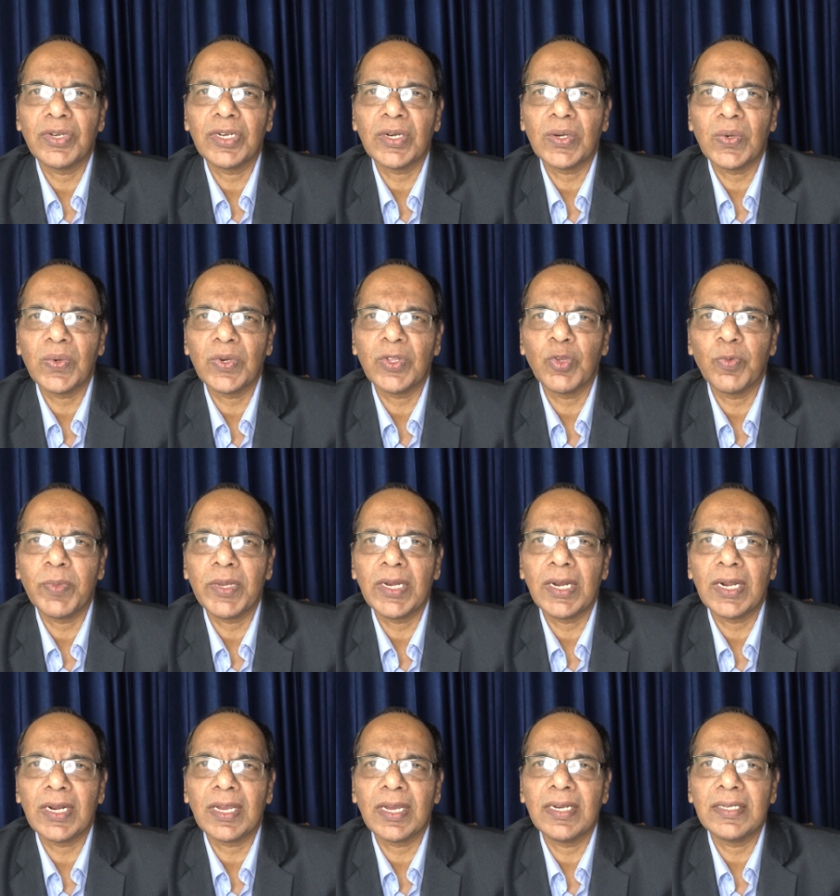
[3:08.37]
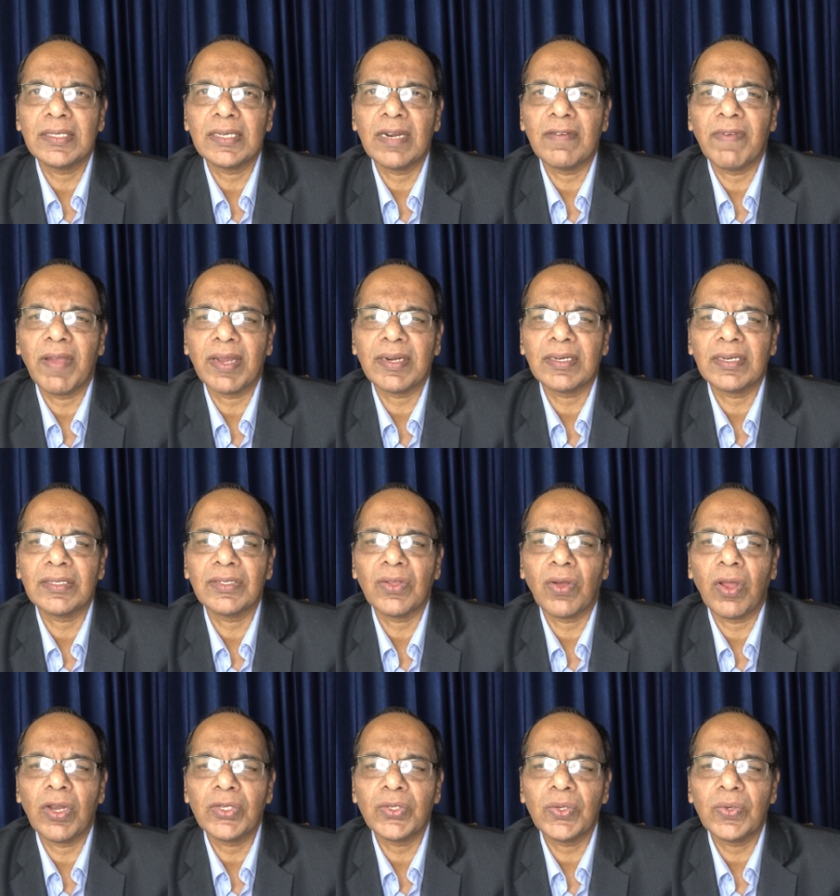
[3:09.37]
include human and cultural factors
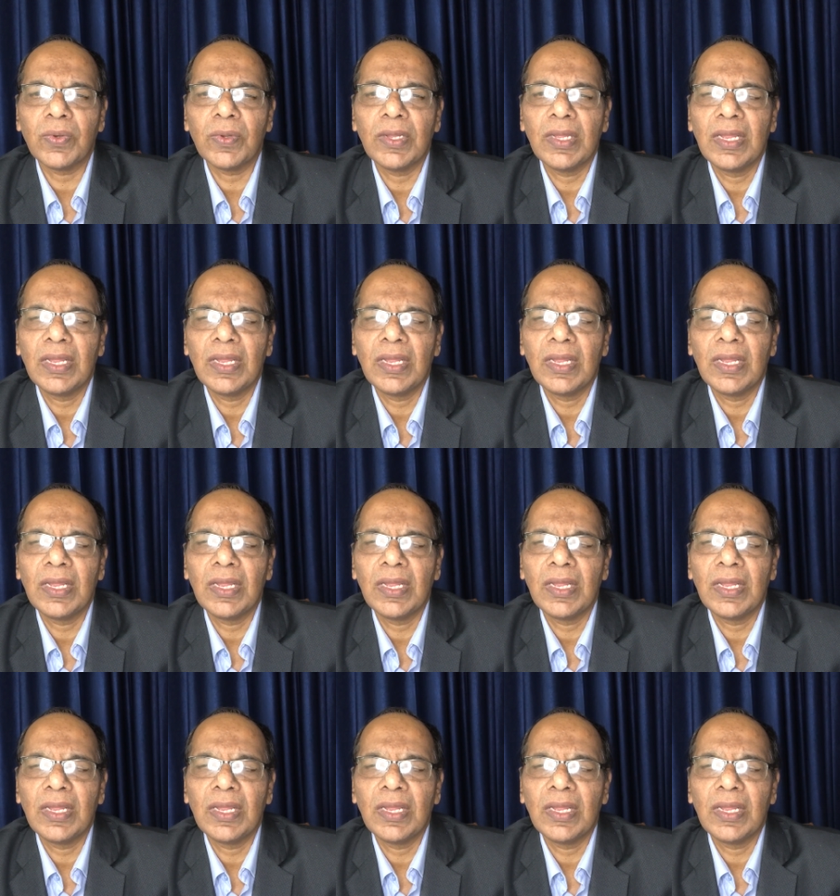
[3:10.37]
also.